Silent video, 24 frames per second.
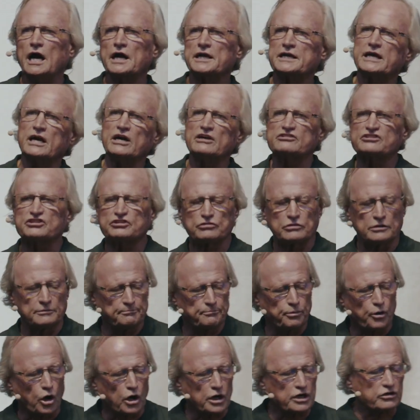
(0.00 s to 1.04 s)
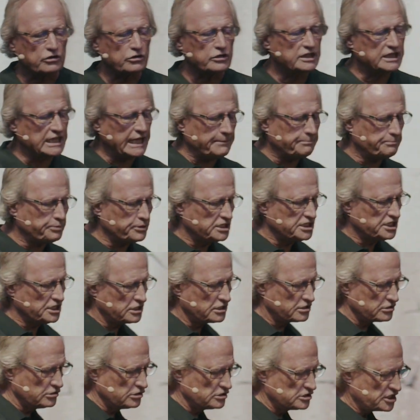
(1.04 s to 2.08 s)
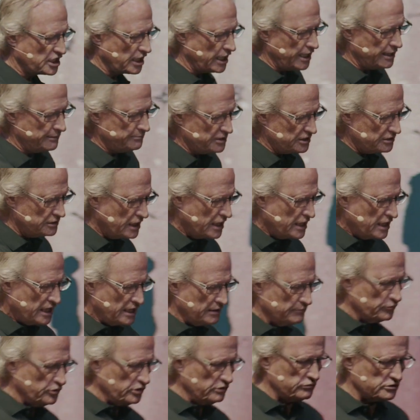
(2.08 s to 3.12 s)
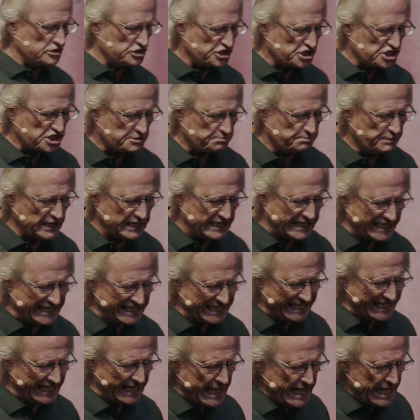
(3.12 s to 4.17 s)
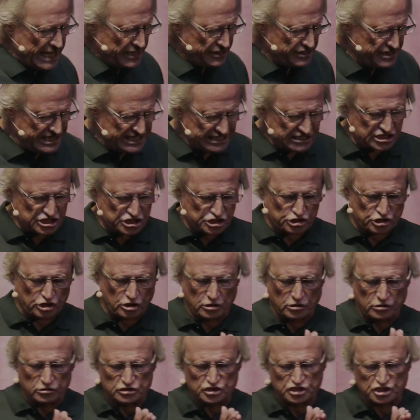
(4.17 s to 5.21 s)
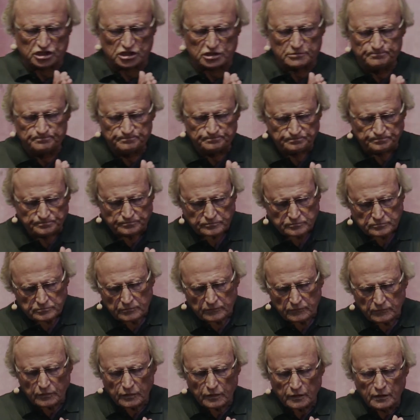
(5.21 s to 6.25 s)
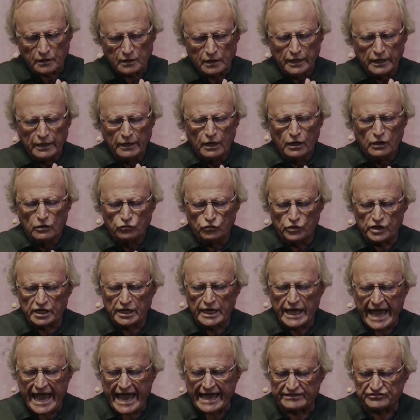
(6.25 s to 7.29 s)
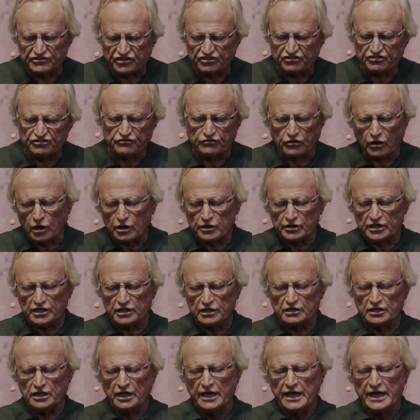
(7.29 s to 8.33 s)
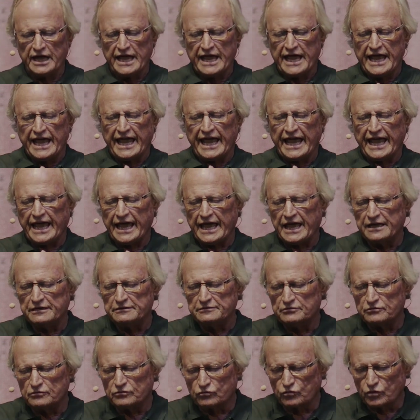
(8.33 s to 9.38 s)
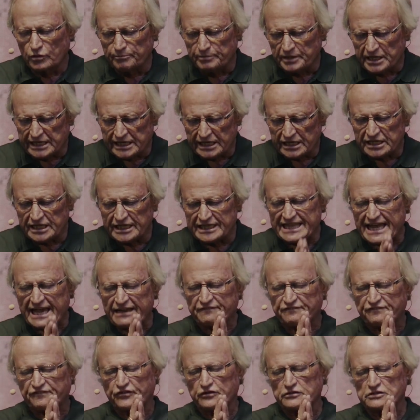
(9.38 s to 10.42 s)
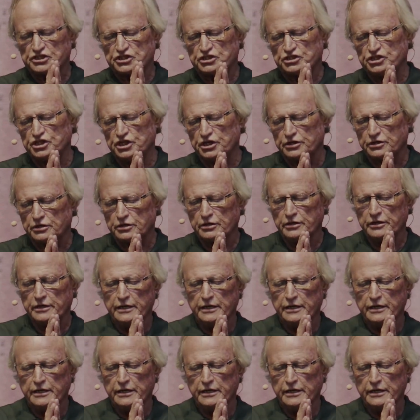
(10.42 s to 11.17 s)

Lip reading: Custer and Parker at that particular time, and we were just beginning this church. We had started and we're beginning that first year.